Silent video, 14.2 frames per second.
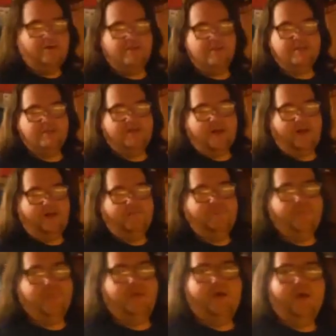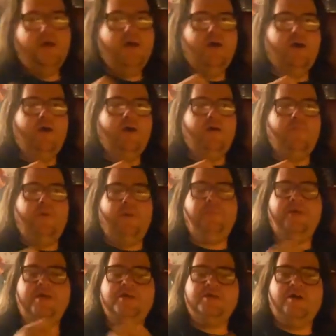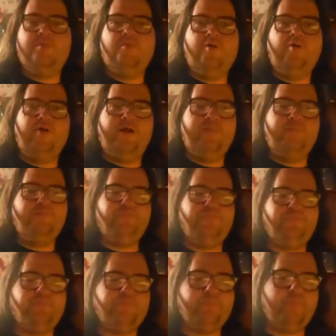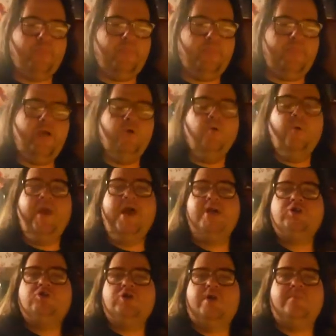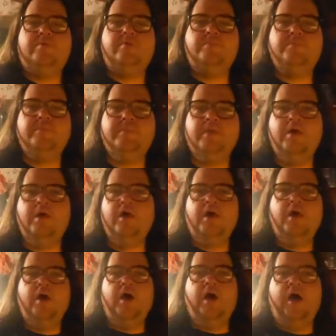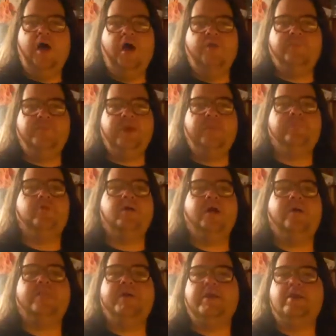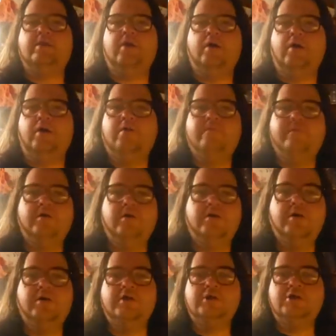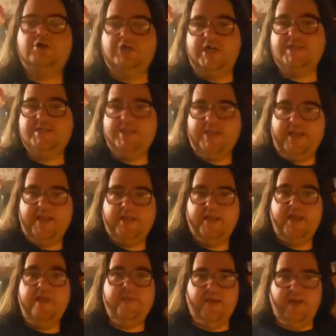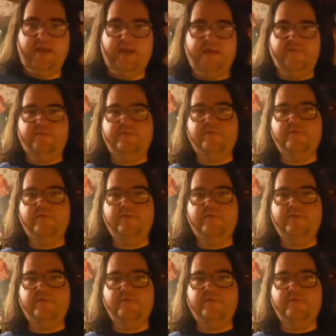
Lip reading: know this. My PSR program, we had trouble people coming over just to eat and then leave.